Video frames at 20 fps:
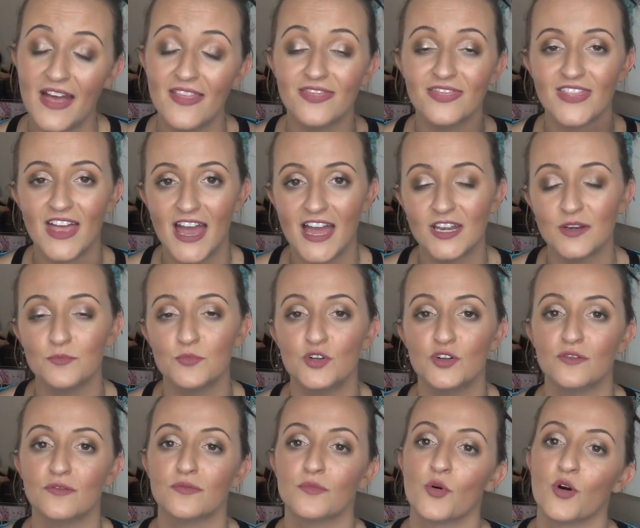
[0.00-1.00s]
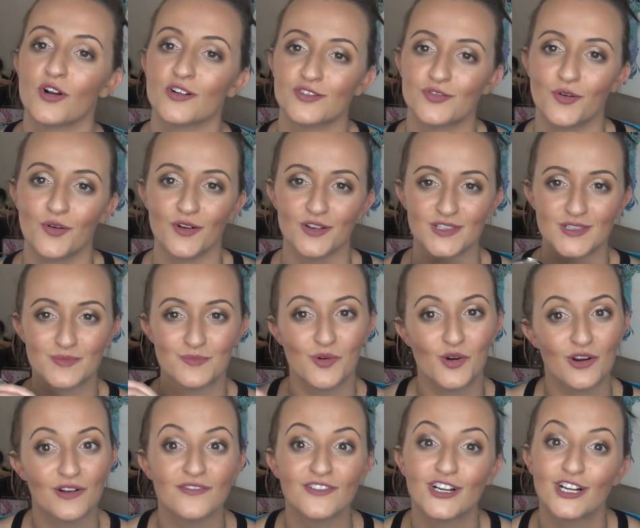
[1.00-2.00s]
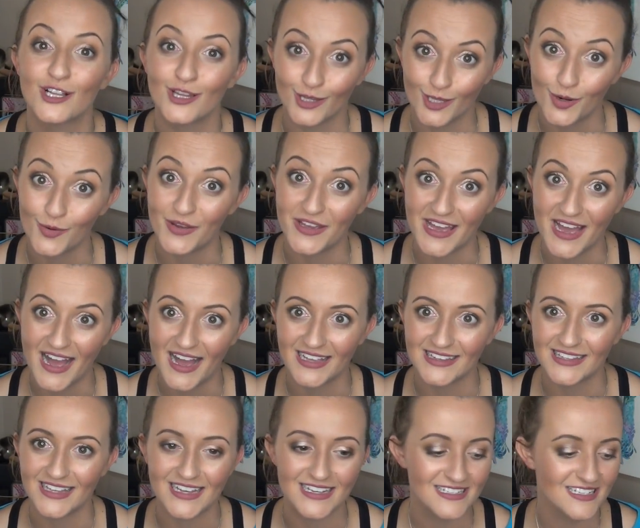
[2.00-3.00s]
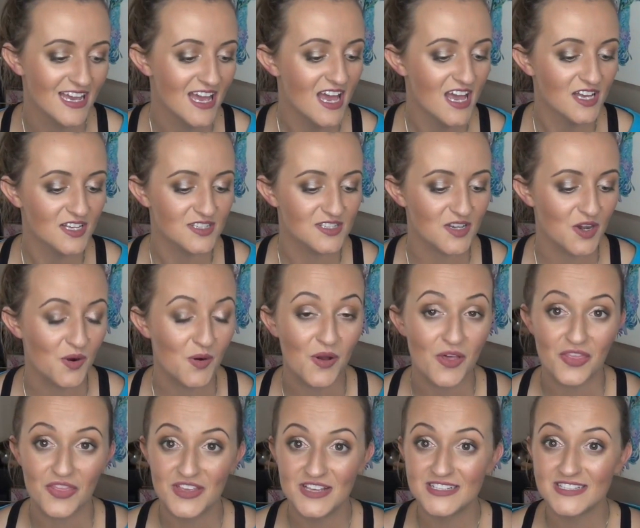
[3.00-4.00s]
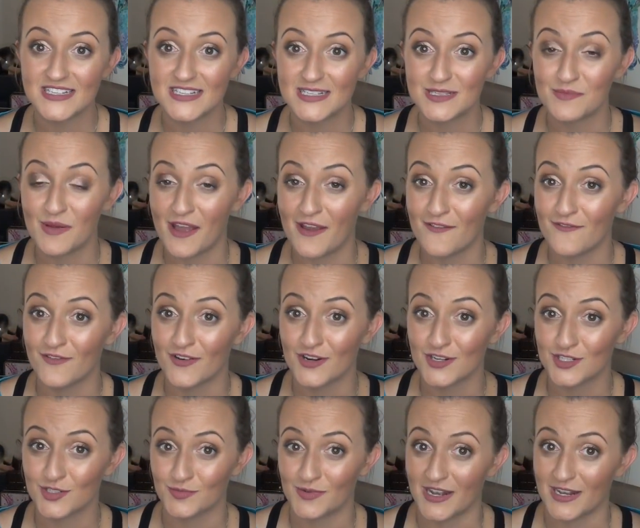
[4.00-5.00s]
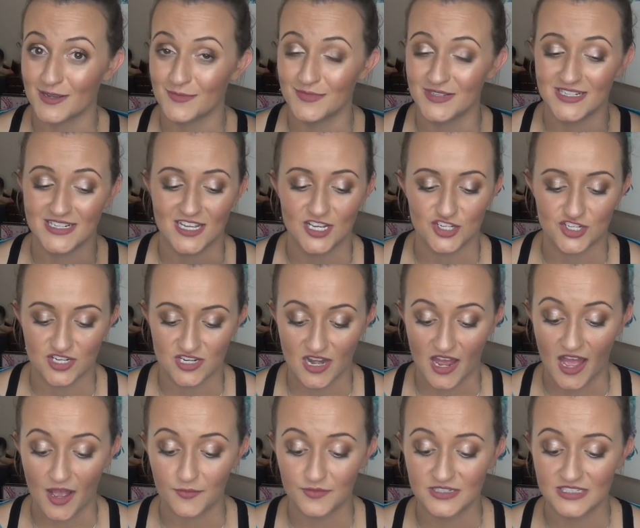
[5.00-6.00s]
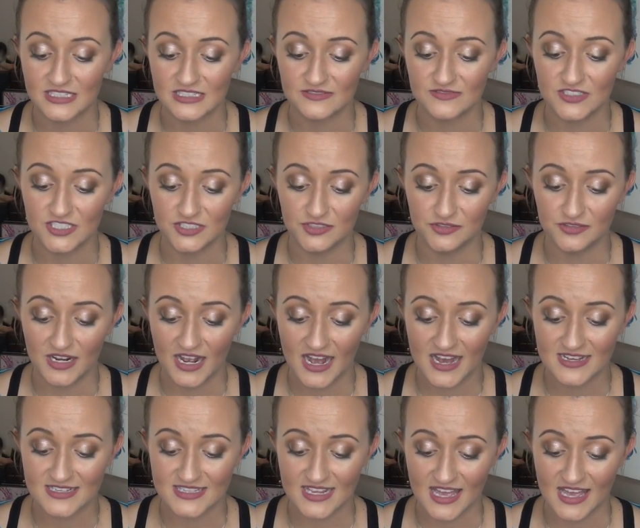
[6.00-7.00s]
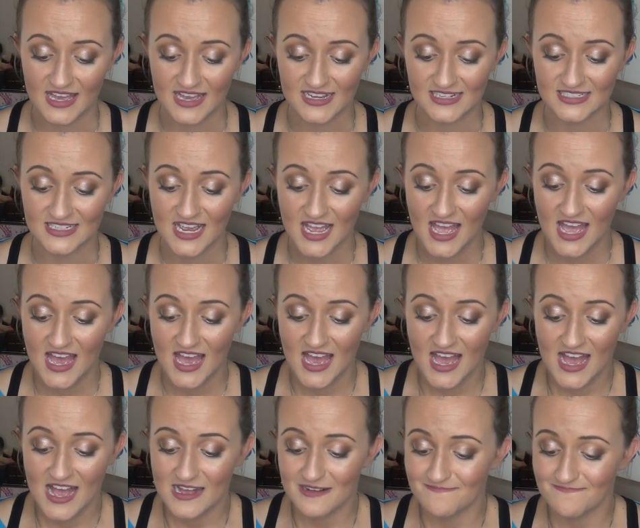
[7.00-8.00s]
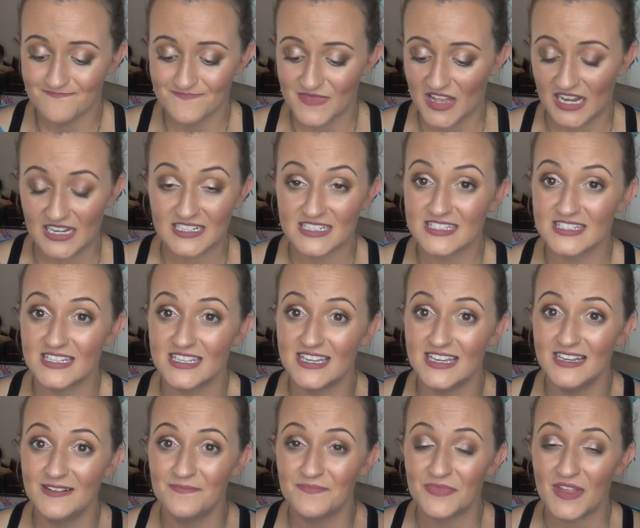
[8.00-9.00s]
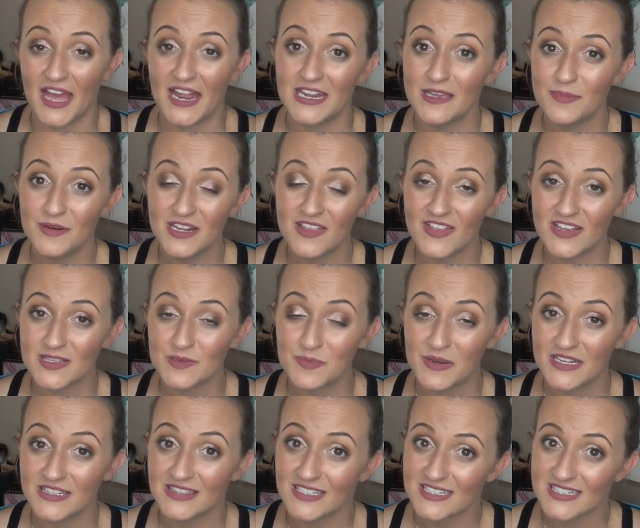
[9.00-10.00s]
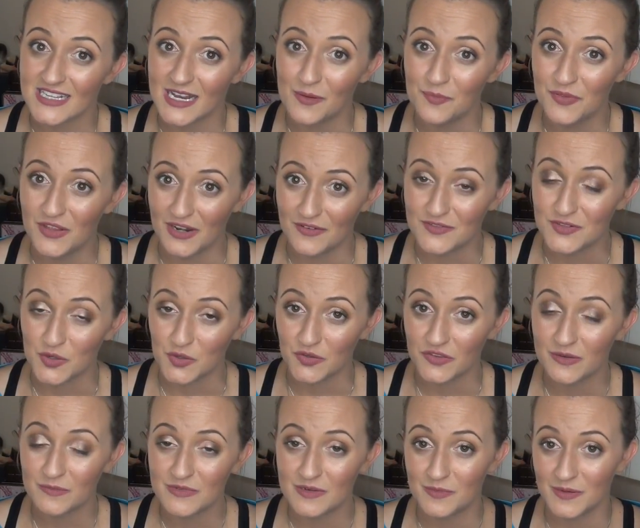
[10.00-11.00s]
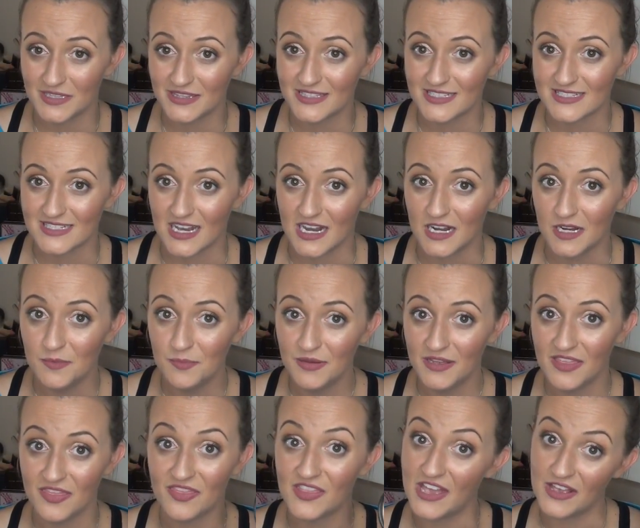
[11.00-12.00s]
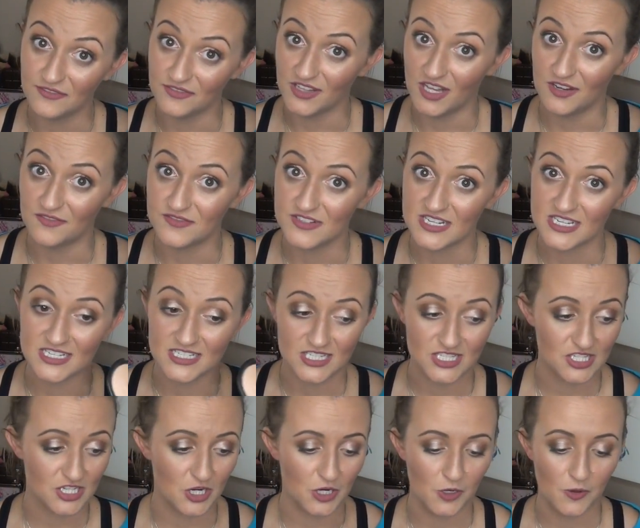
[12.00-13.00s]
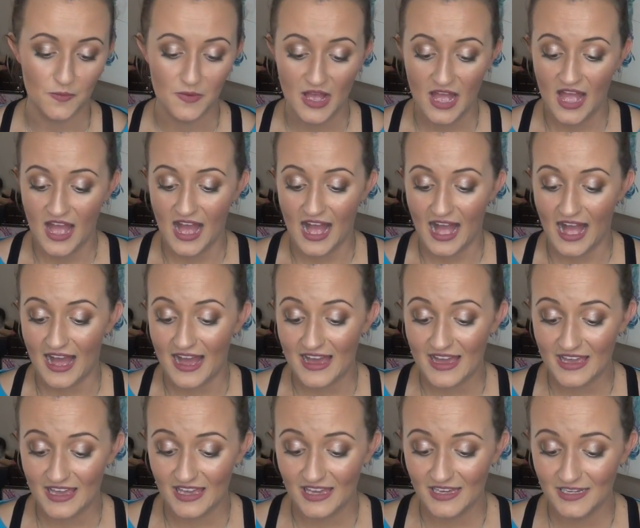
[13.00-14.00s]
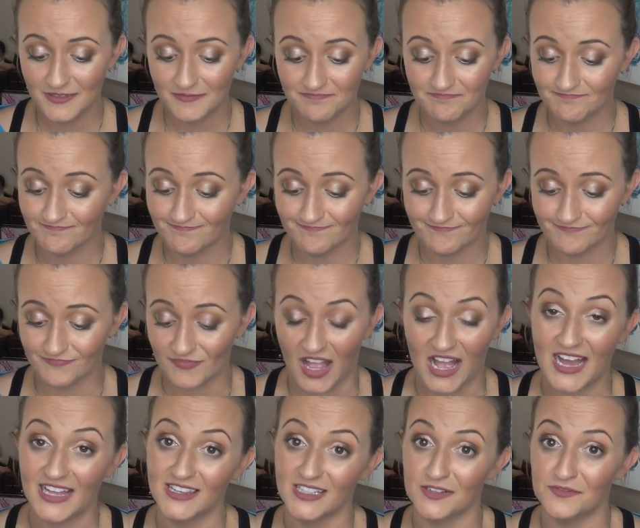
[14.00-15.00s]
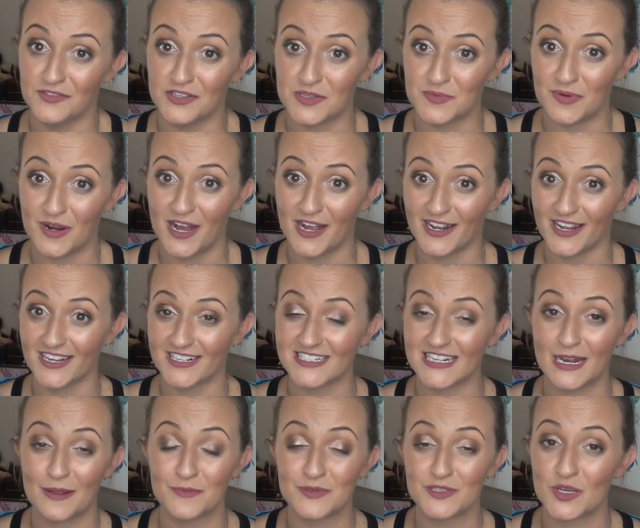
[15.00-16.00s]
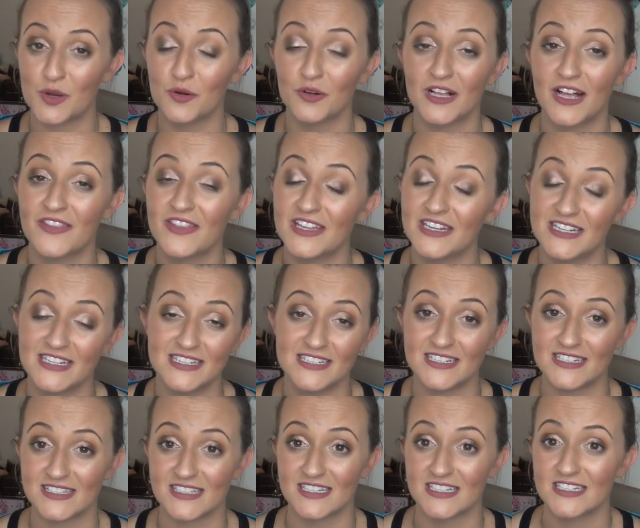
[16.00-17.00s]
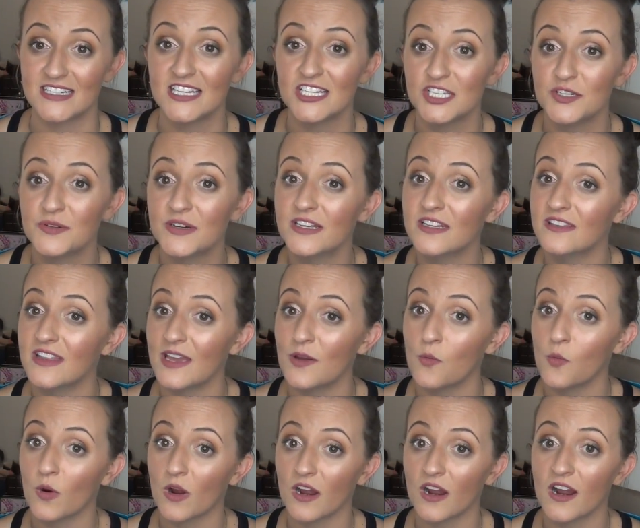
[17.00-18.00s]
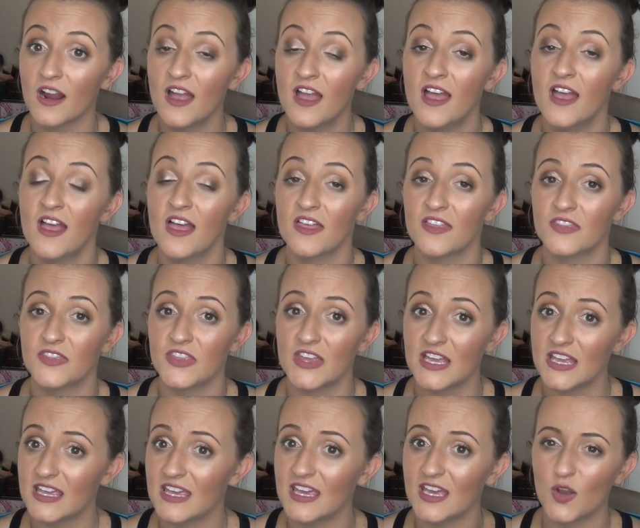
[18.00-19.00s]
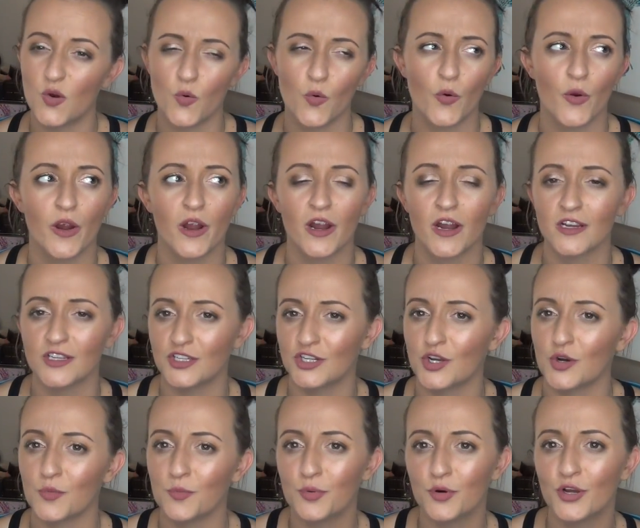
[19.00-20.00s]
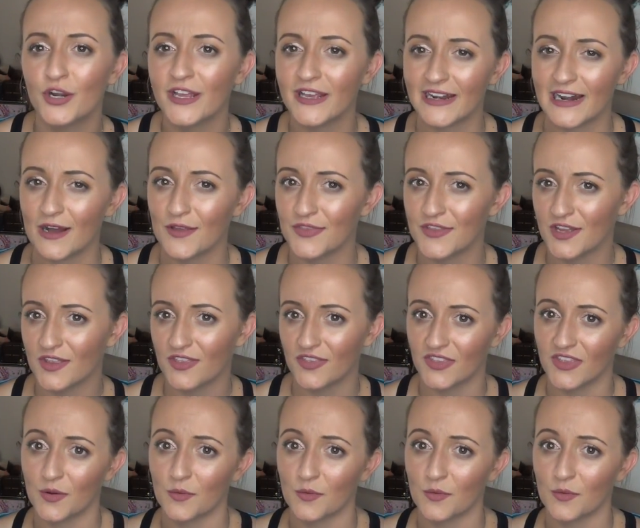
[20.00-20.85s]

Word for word: and then move more towards more of a glowy highlight. So this is my first recommendation I would give to you guys, and Honestly, anybody that's picked this up that I've told them to pick this up, they've loved it. So I, I love this product. I'm so glad they didn't discontinue it. They were thinking or, you know, putting it out there that